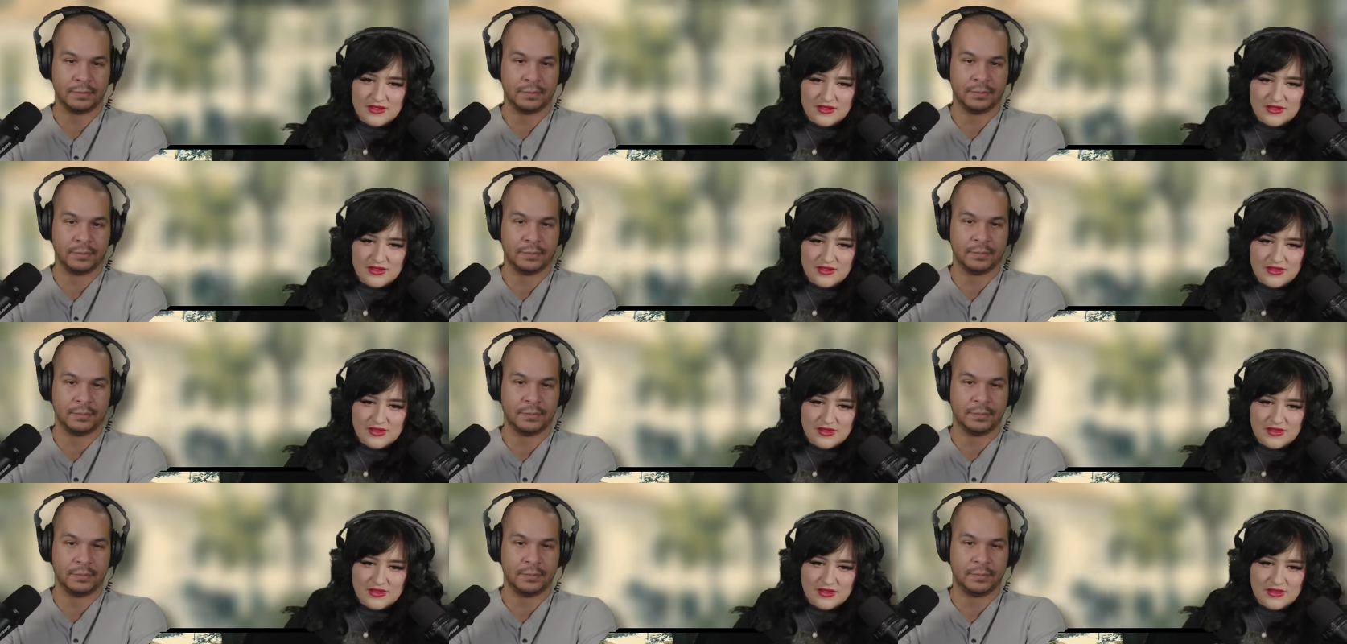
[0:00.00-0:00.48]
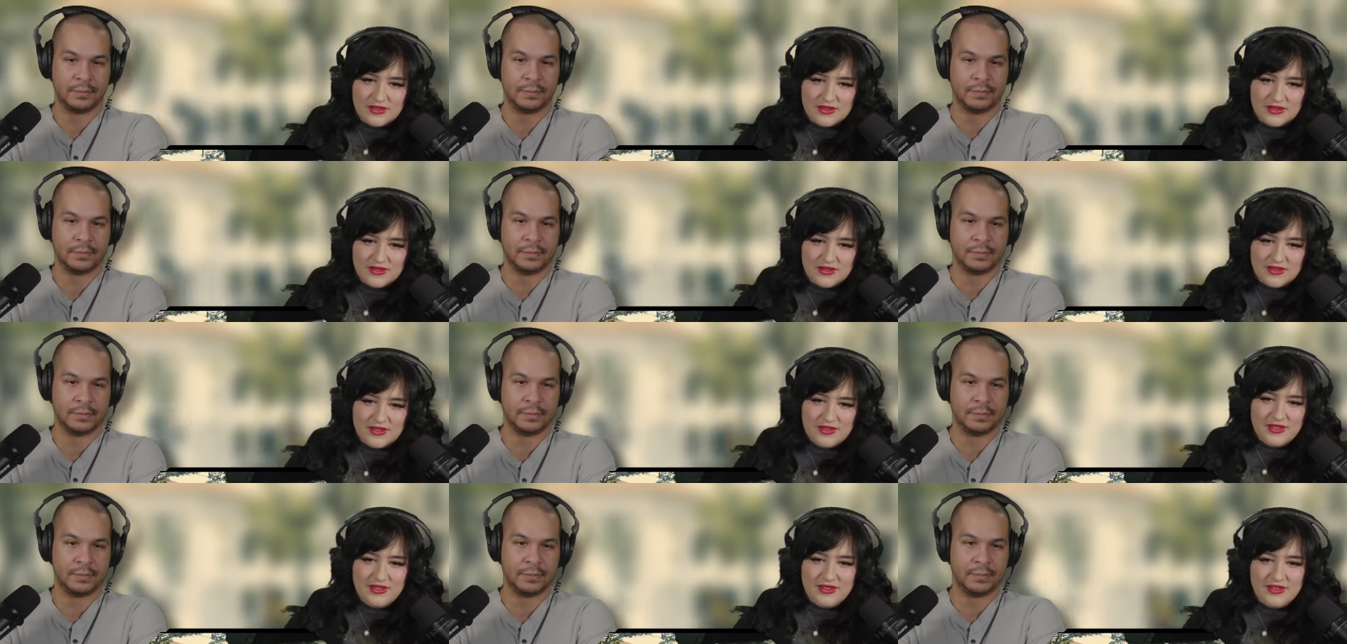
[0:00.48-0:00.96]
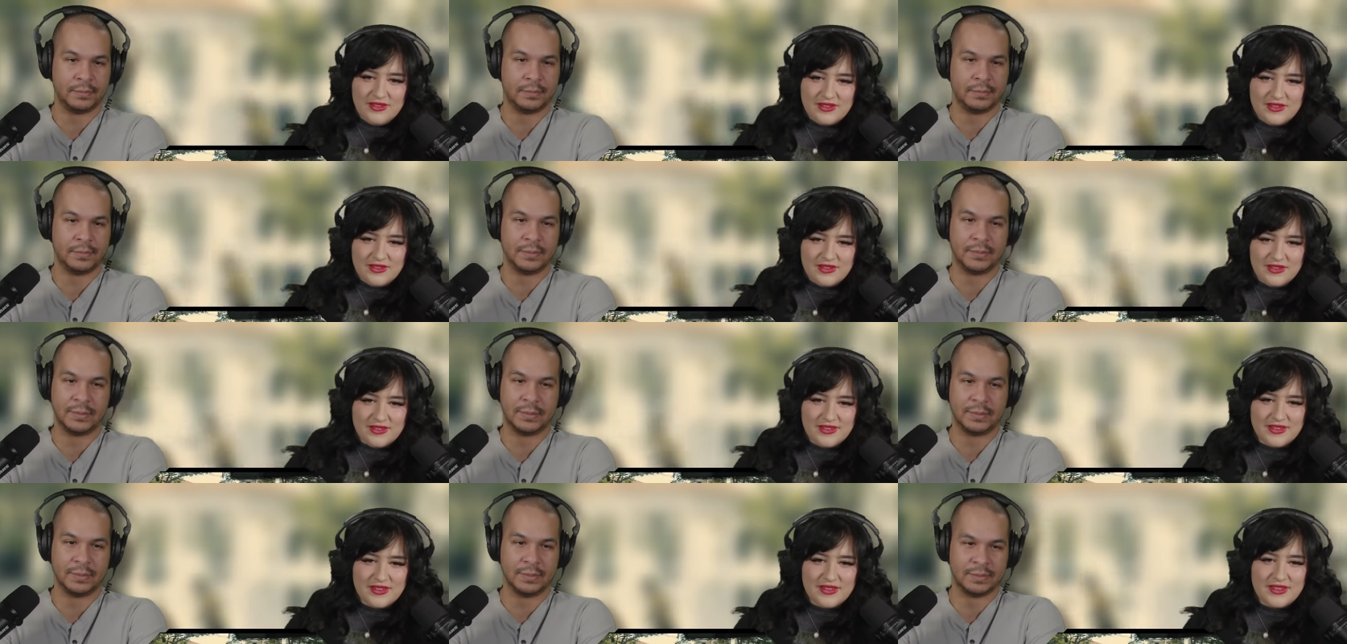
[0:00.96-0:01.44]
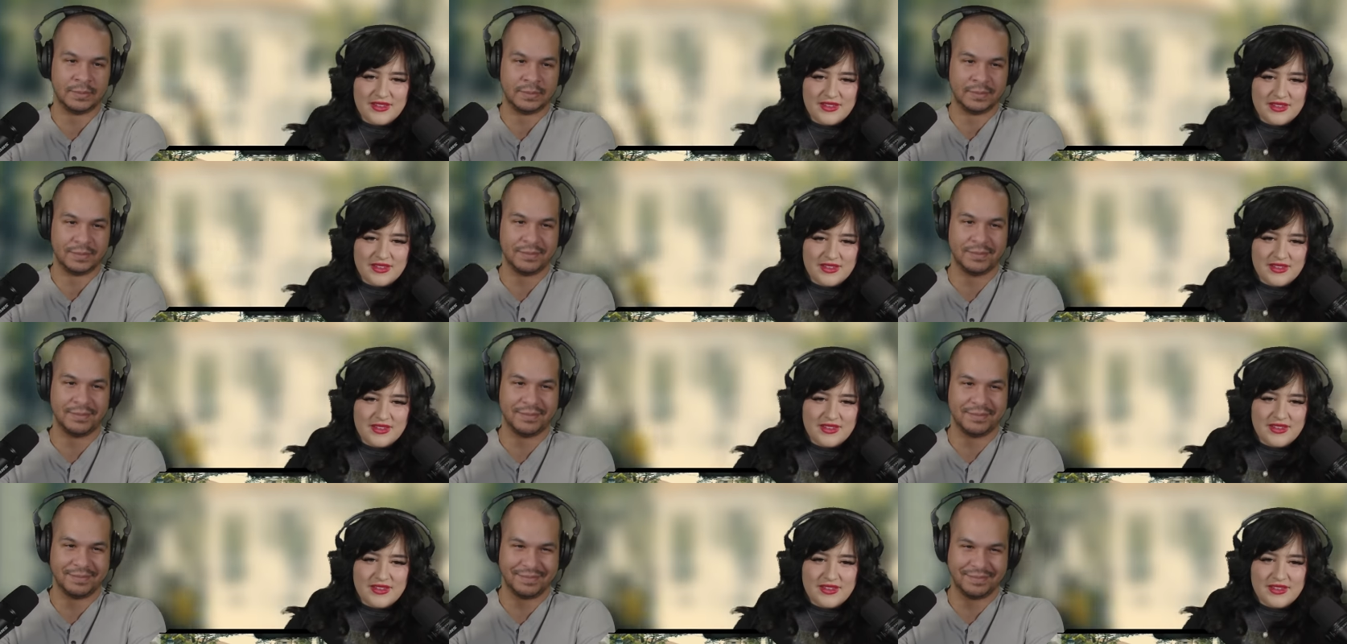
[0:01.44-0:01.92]

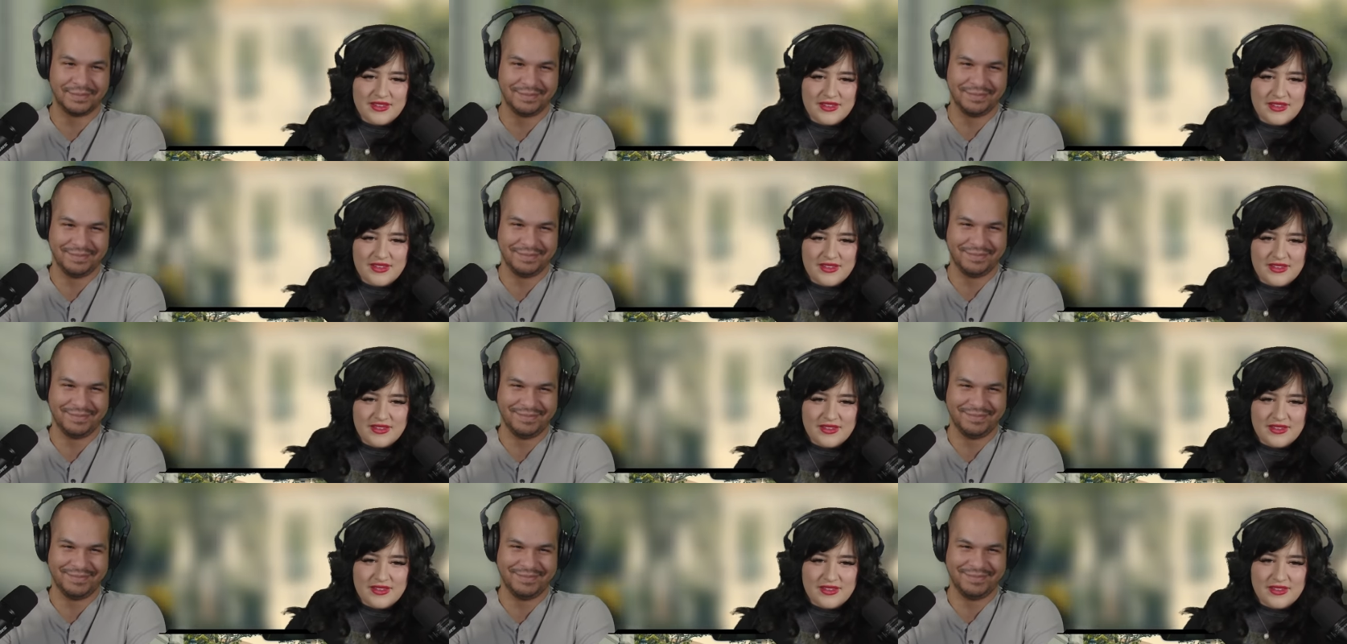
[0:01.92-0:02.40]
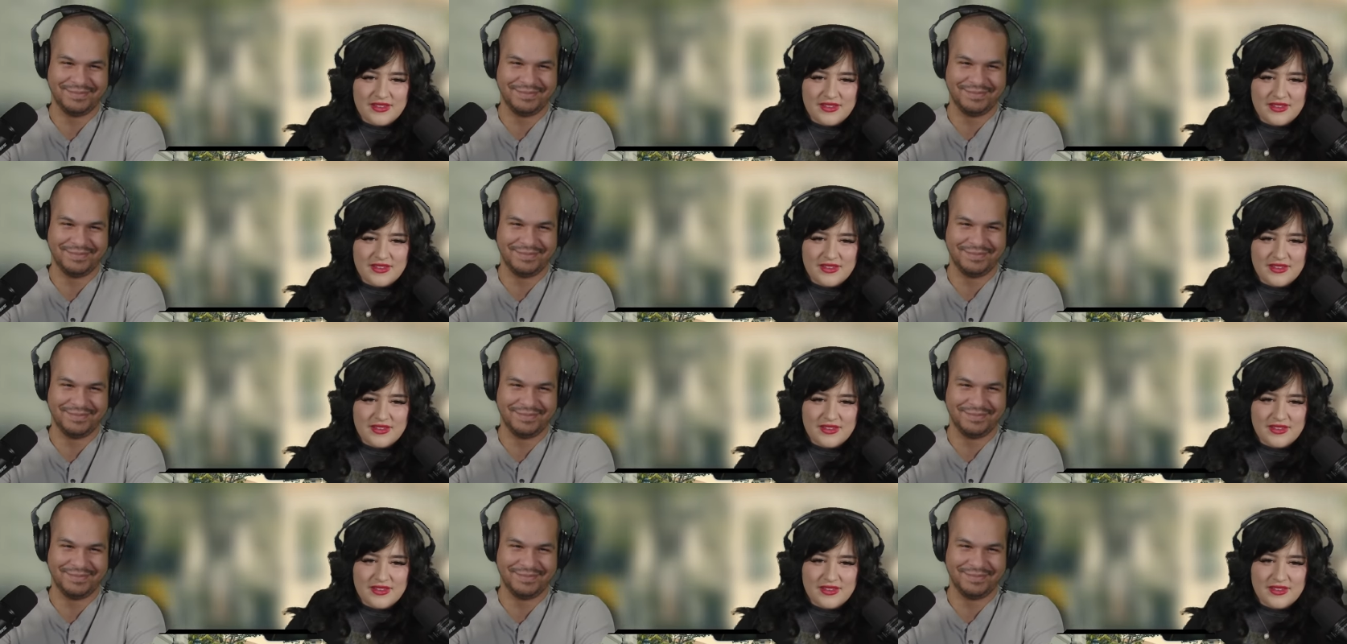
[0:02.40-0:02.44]
(no one is talking)